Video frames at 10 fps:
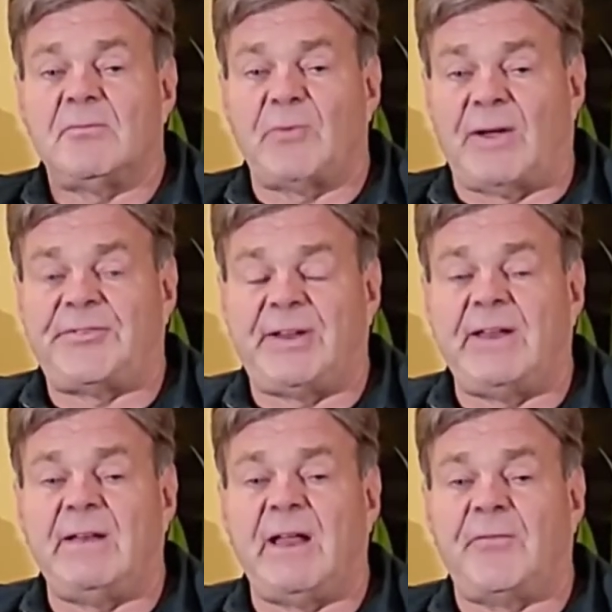
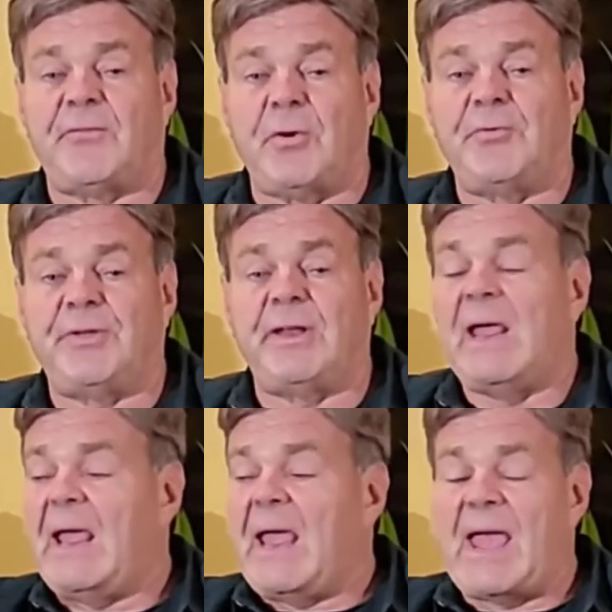rusted and frozen,
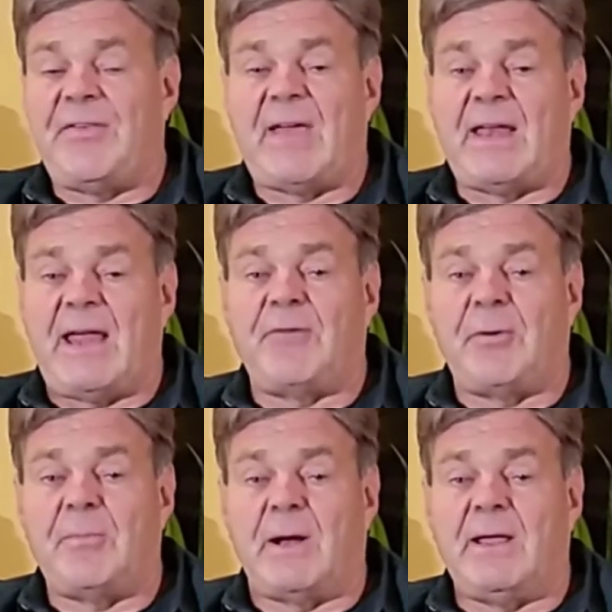and that
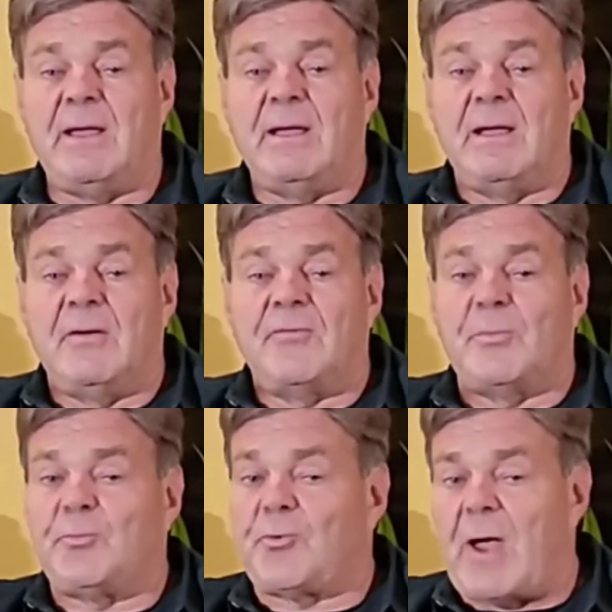everybody
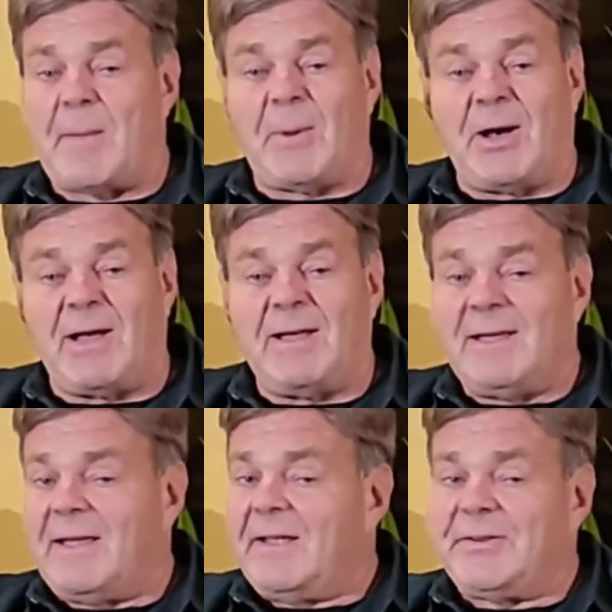from grandma
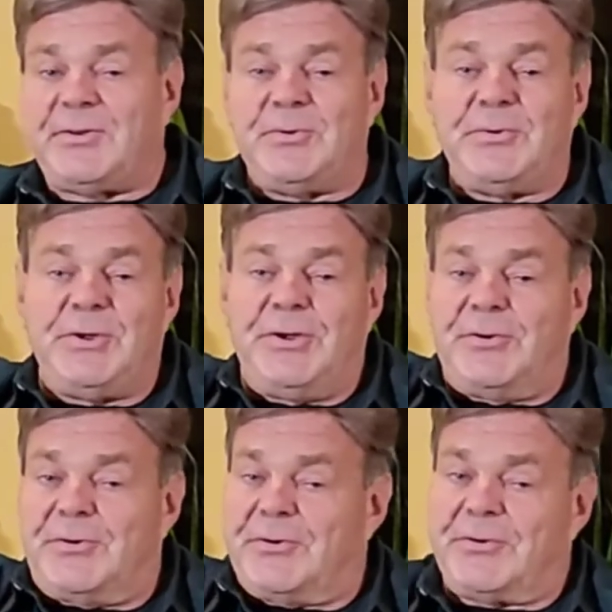to
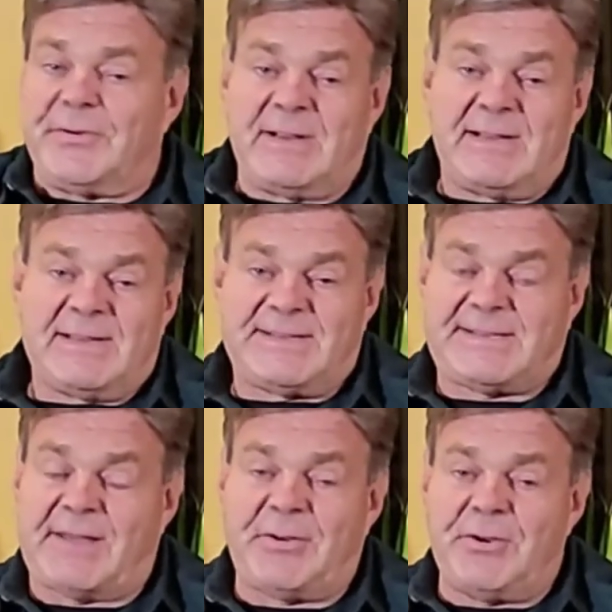your
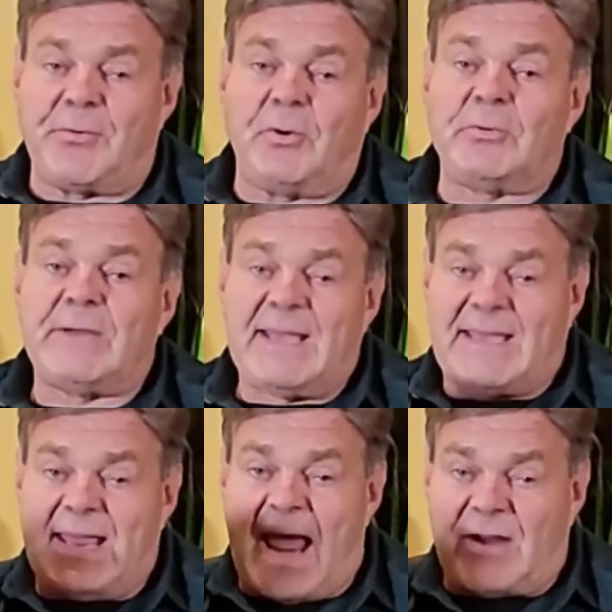seven year old
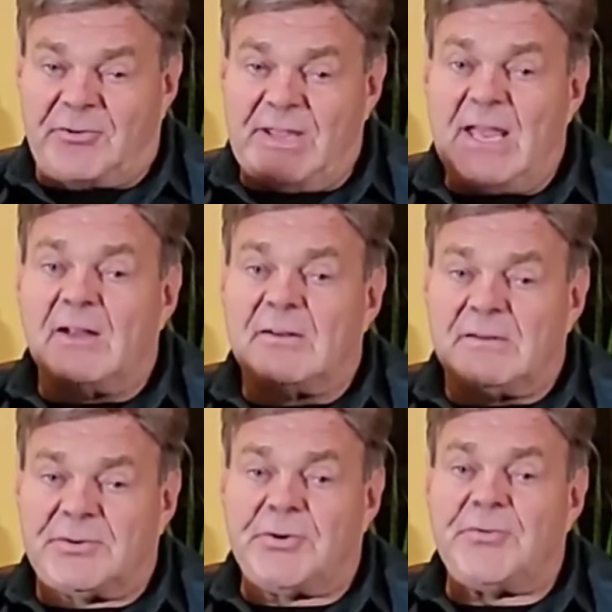can actually
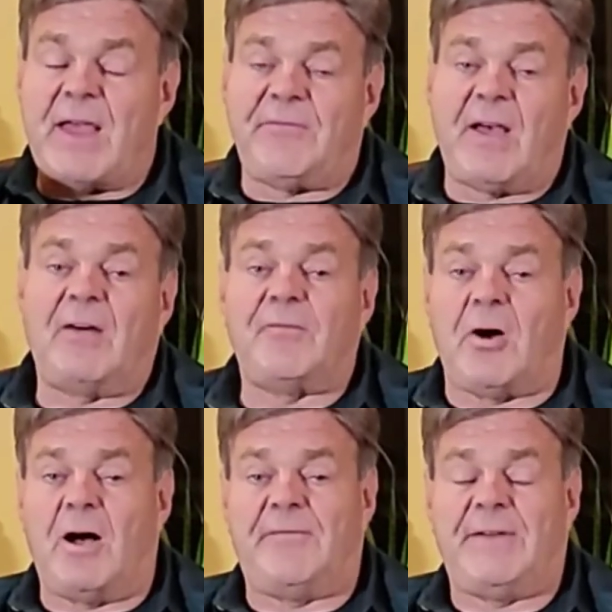turn that valve
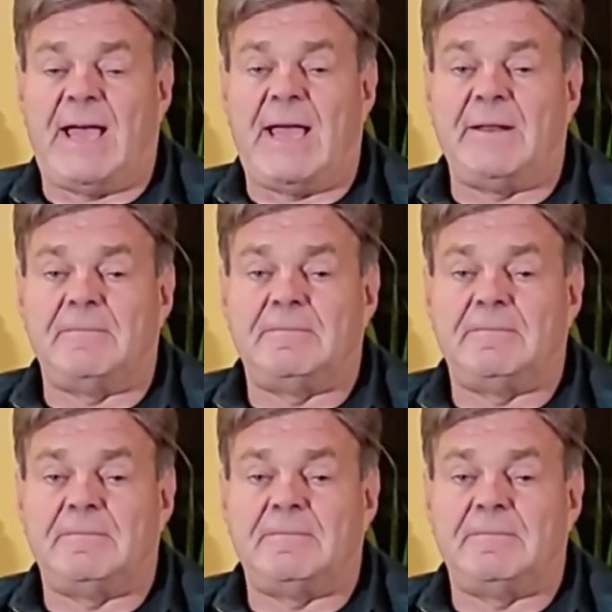off and on.